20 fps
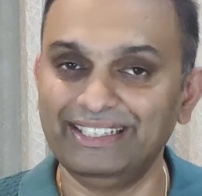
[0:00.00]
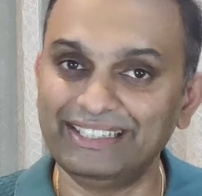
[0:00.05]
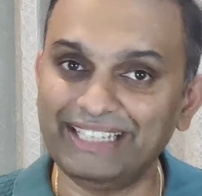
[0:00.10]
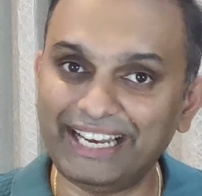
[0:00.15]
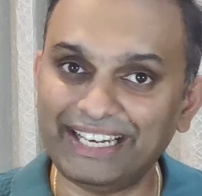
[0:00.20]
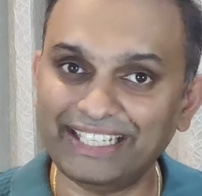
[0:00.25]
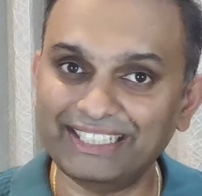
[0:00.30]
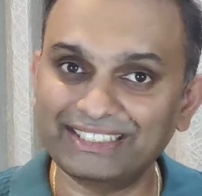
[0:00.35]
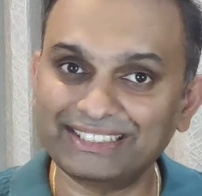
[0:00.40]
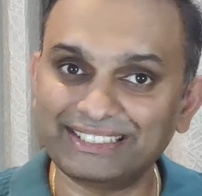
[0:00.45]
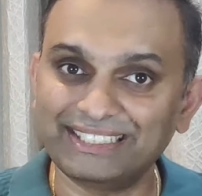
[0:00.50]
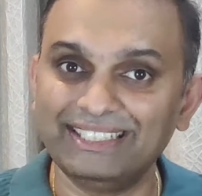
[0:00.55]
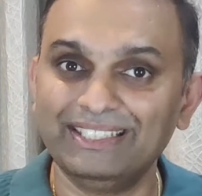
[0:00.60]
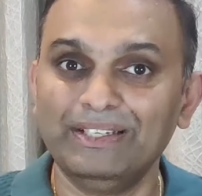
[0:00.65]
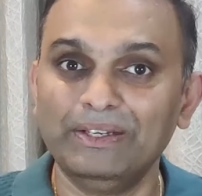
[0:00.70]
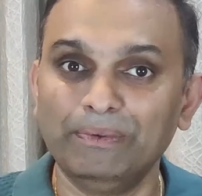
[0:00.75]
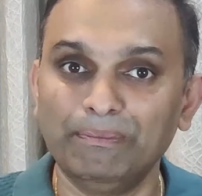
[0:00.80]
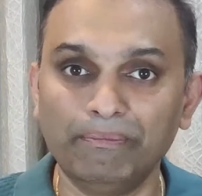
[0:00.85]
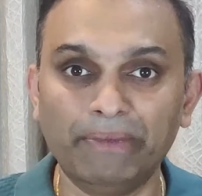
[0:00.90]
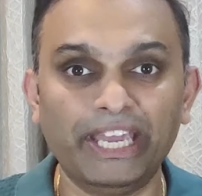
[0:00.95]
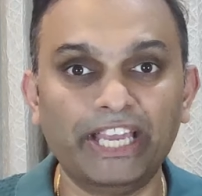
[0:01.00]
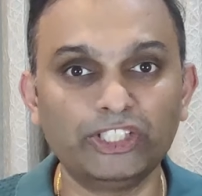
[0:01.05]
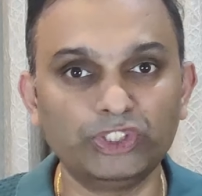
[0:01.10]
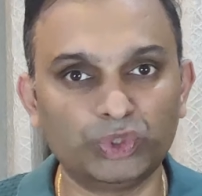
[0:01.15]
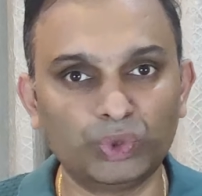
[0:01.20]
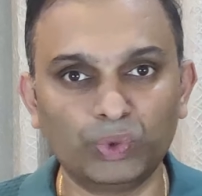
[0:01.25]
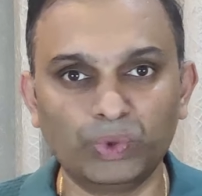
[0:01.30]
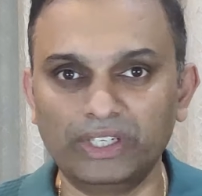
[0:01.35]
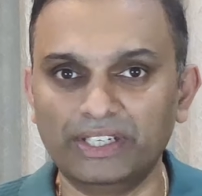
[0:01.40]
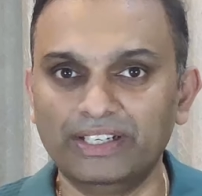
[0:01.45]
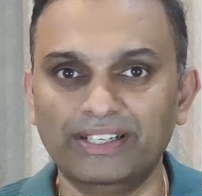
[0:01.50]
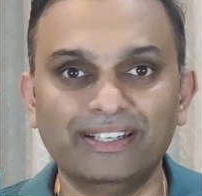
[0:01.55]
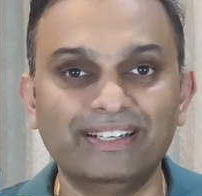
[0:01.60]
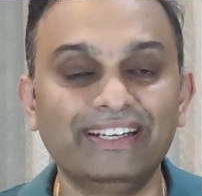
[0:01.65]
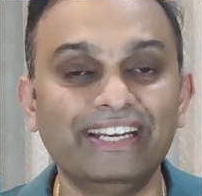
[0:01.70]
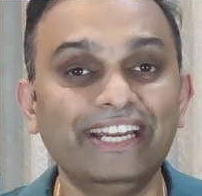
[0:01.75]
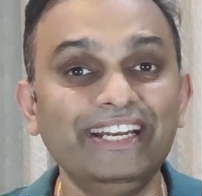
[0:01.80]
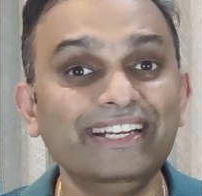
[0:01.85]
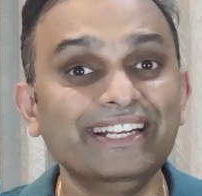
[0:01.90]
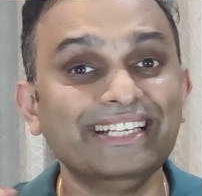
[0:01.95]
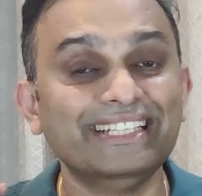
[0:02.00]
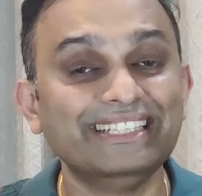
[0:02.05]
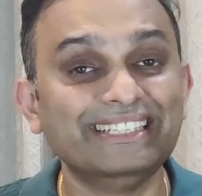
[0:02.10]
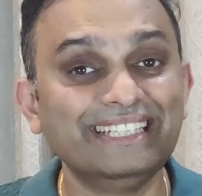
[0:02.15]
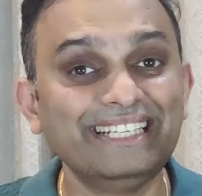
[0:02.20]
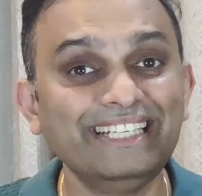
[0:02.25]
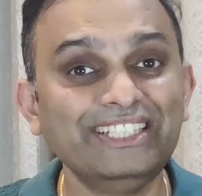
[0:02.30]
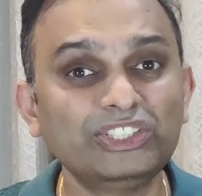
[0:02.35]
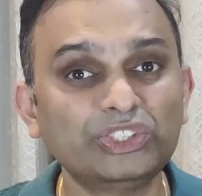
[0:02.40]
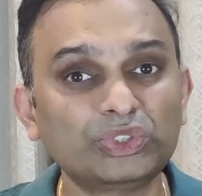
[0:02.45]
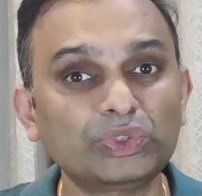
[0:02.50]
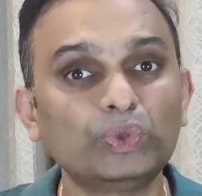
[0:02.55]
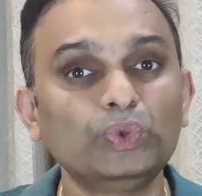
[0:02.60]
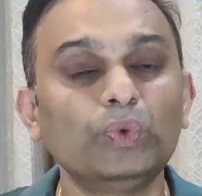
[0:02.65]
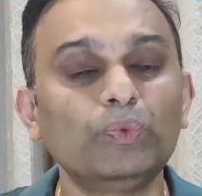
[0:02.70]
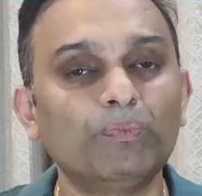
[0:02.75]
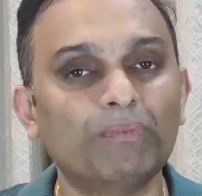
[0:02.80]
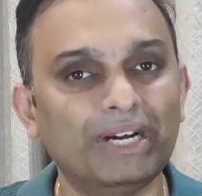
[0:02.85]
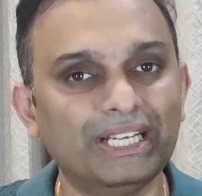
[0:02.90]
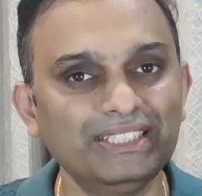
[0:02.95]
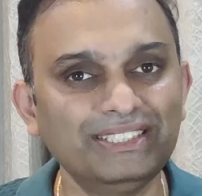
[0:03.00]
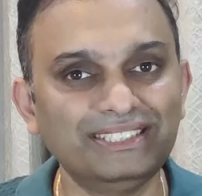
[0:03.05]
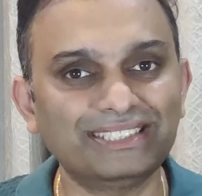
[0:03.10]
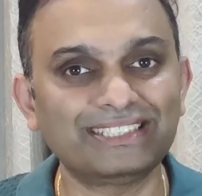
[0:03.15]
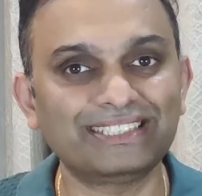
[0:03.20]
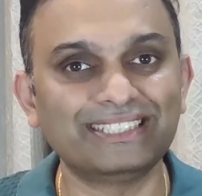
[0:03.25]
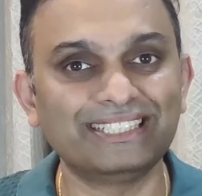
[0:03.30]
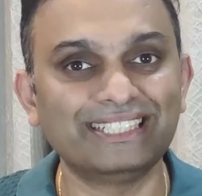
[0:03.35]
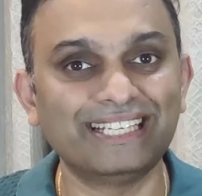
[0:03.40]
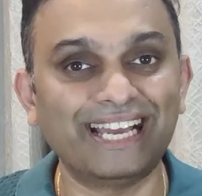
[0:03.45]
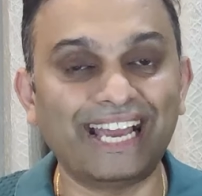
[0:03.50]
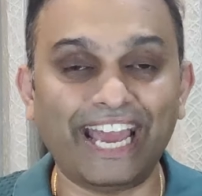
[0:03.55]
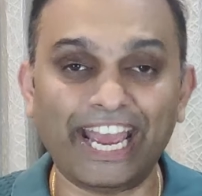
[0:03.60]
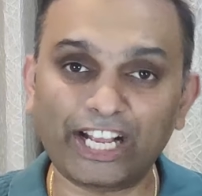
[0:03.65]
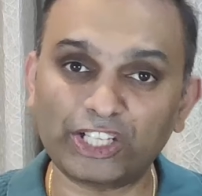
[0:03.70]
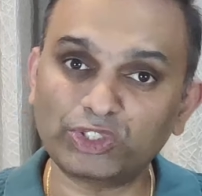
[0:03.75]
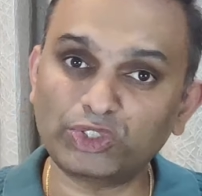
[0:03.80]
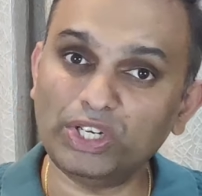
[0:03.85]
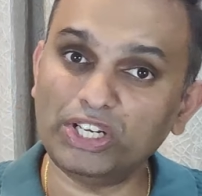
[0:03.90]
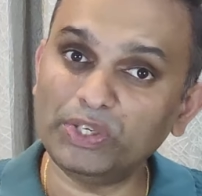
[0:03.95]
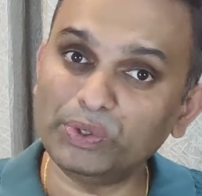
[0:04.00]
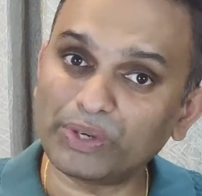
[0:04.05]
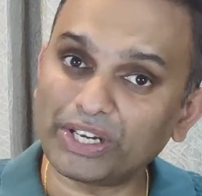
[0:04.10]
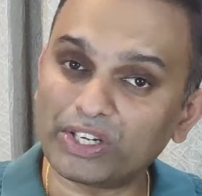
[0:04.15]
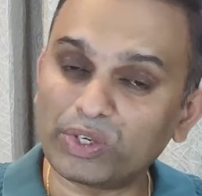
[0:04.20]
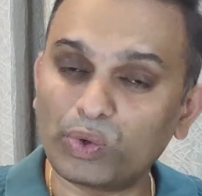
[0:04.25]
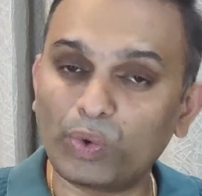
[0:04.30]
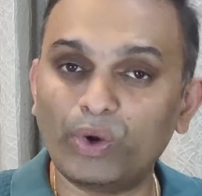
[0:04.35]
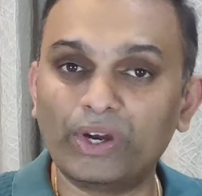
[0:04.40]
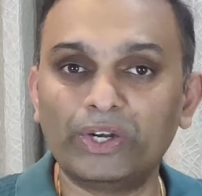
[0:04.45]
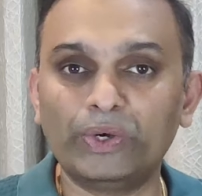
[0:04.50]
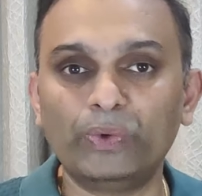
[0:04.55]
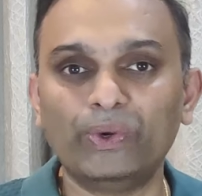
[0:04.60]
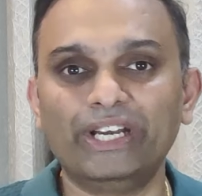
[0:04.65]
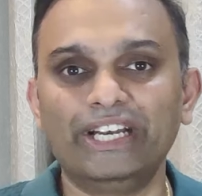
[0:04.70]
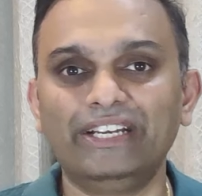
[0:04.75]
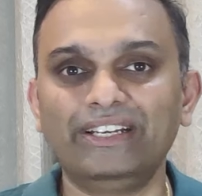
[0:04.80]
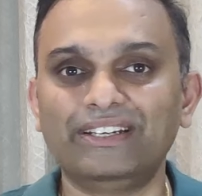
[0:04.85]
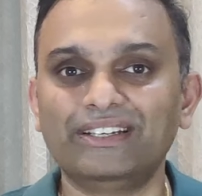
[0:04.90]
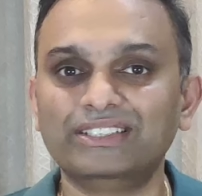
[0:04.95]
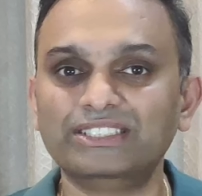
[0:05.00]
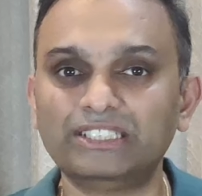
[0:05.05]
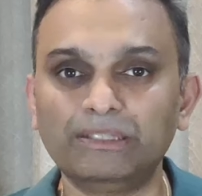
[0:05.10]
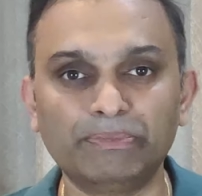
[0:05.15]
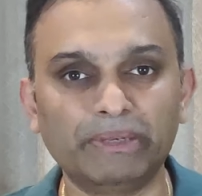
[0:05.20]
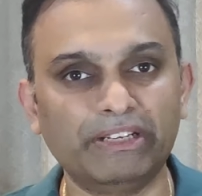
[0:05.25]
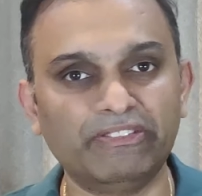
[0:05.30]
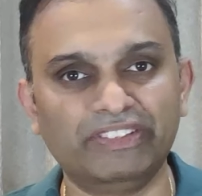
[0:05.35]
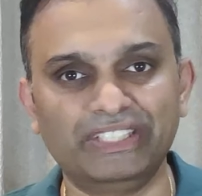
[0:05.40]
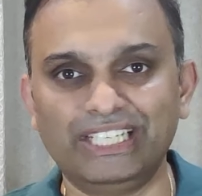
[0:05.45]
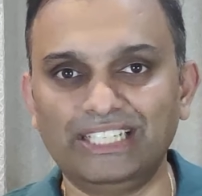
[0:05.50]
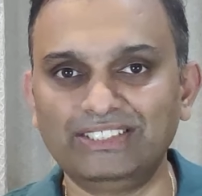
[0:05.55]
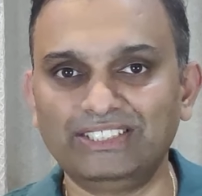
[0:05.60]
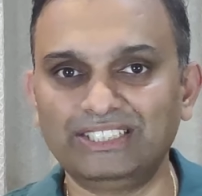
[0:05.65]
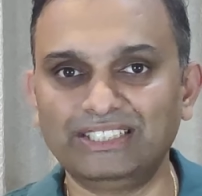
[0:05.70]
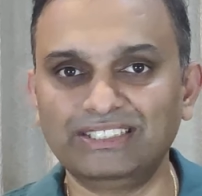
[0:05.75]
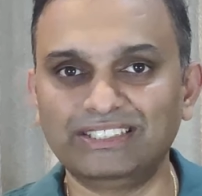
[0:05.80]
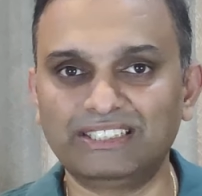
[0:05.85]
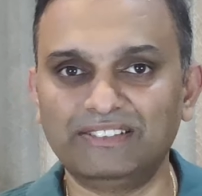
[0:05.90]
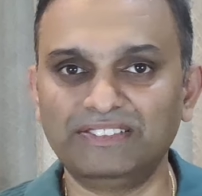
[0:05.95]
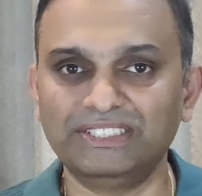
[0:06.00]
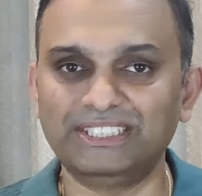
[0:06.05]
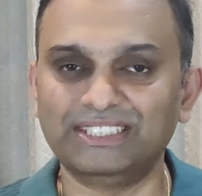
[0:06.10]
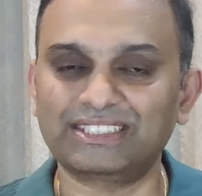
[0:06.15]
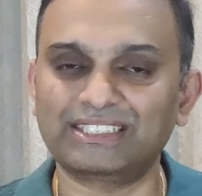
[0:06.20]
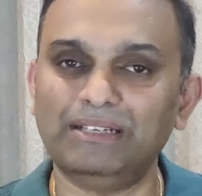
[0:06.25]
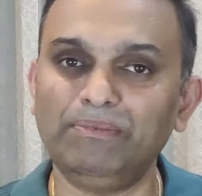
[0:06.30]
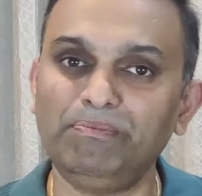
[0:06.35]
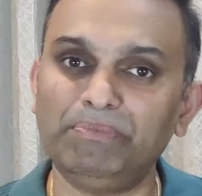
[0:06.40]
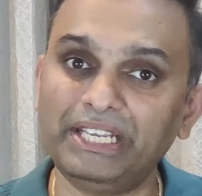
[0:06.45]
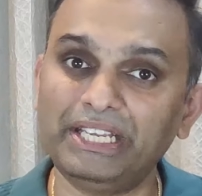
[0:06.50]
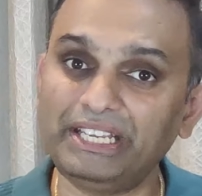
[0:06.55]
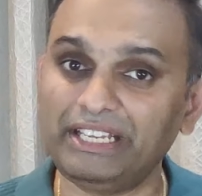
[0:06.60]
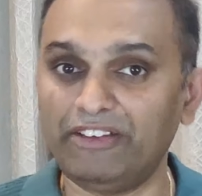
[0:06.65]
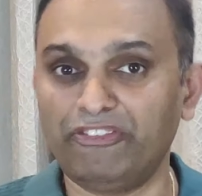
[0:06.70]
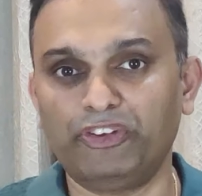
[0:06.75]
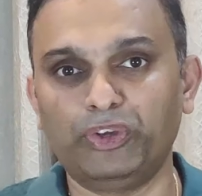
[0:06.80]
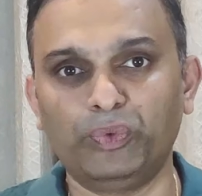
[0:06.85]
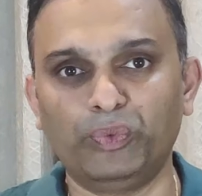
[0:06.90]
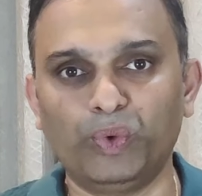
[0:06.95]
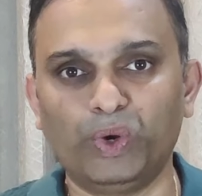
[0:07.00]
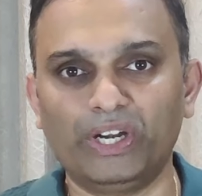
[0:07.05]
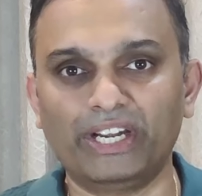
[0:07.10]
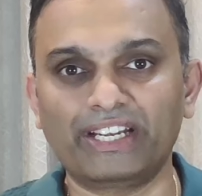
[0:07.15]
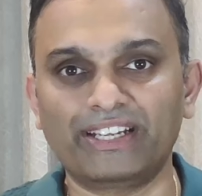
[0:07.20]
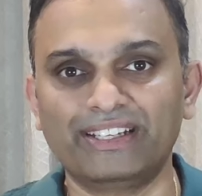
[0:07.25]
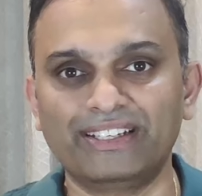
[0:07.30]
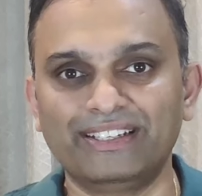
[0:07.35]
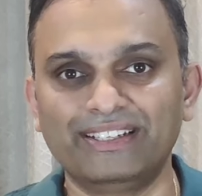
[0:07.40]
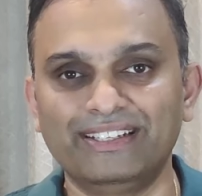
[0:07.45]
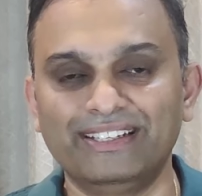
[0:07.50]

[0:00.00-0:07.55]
That is May, June. Right? These 2 months, actually you can go and do an internship in a financial services company if you want.